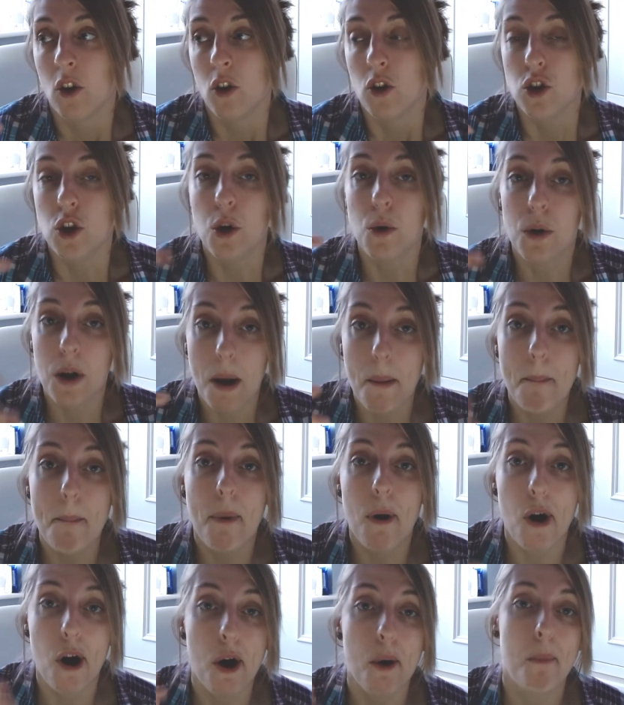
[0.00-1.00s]
you can
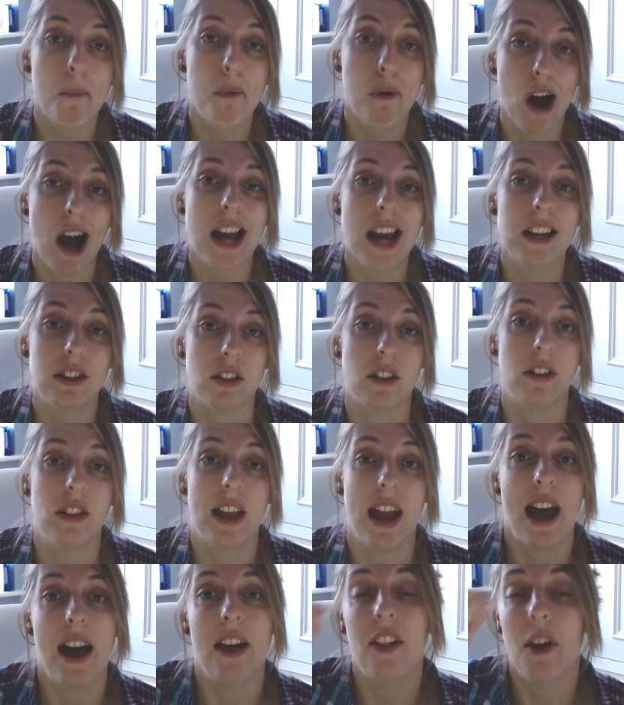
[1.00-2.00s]
put a price on
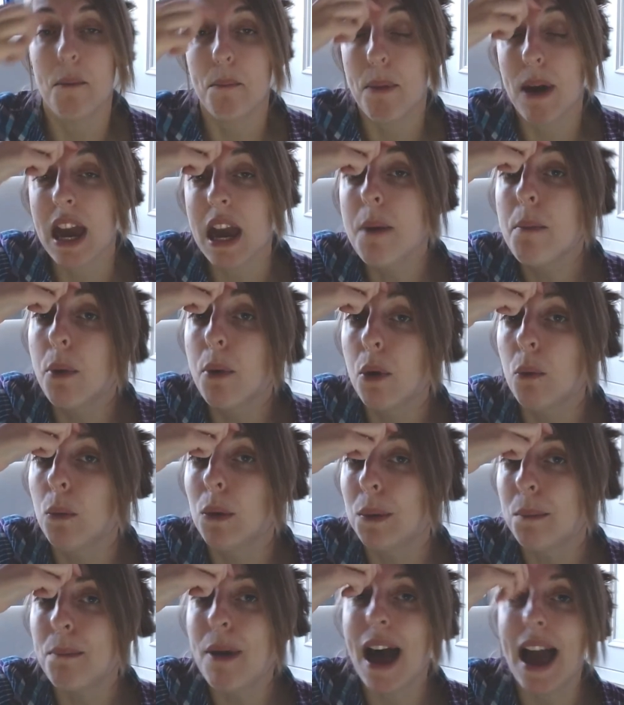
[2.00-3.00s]
there. Like, people
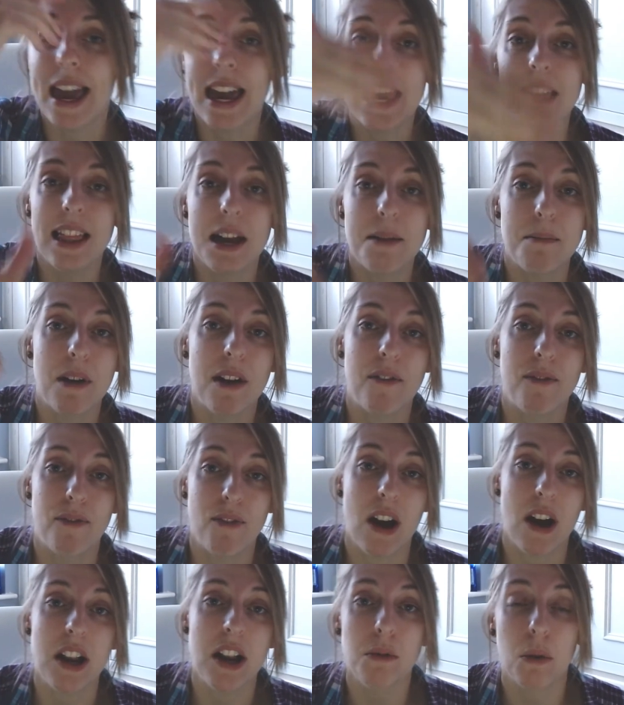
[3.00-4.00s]
will pay it. Like, my
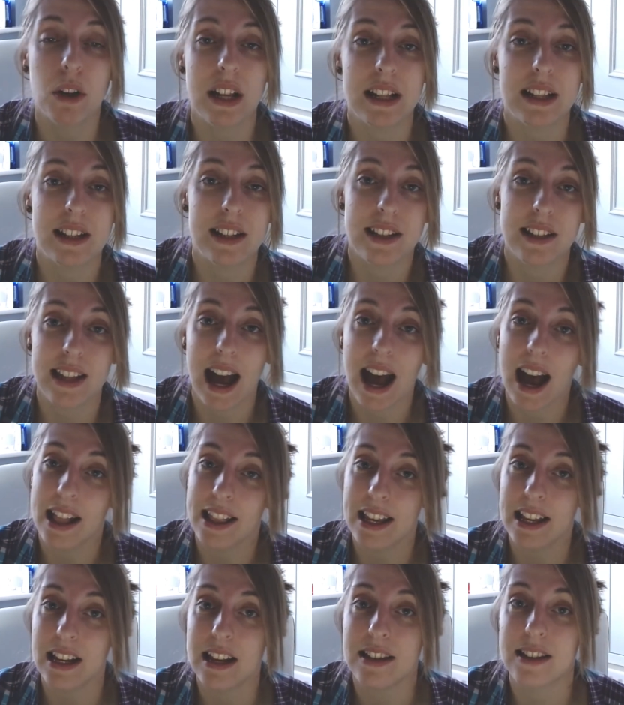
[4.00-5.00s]
friend
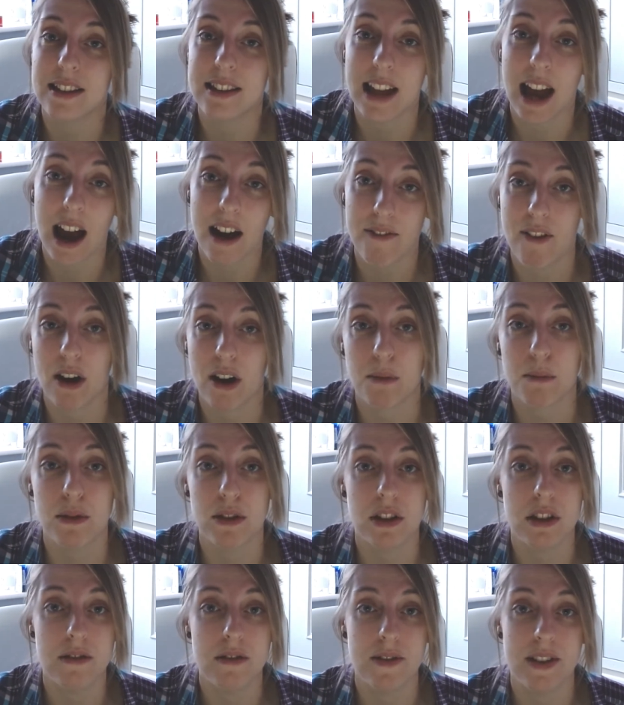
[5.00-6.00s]
needed star
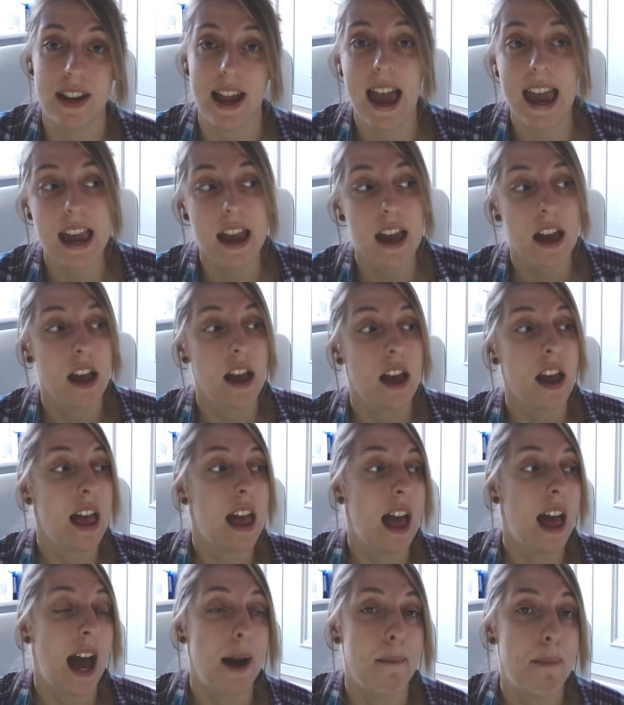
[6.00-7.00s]
fragments the other day,
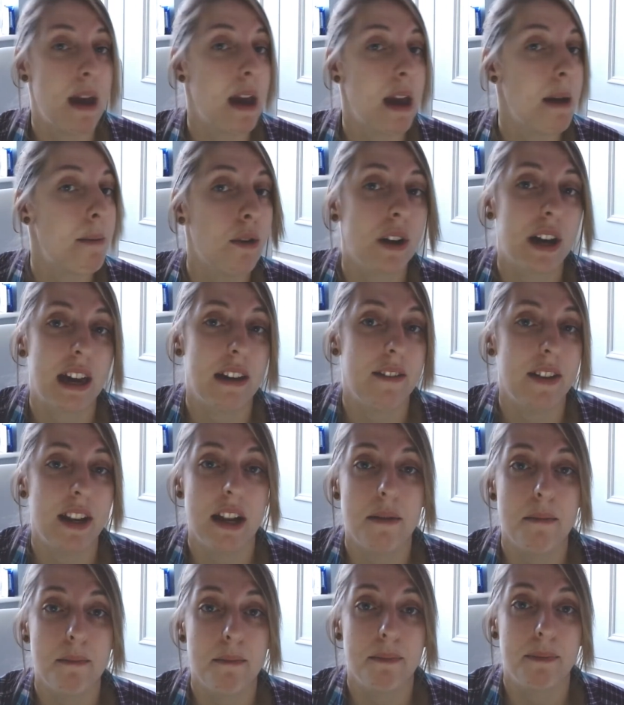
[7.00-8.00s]
and people were giving
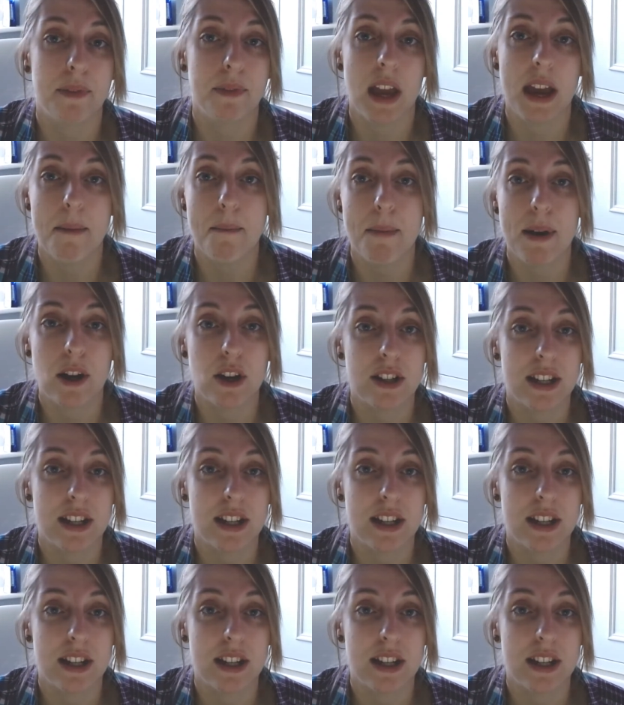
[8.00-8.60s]
them in because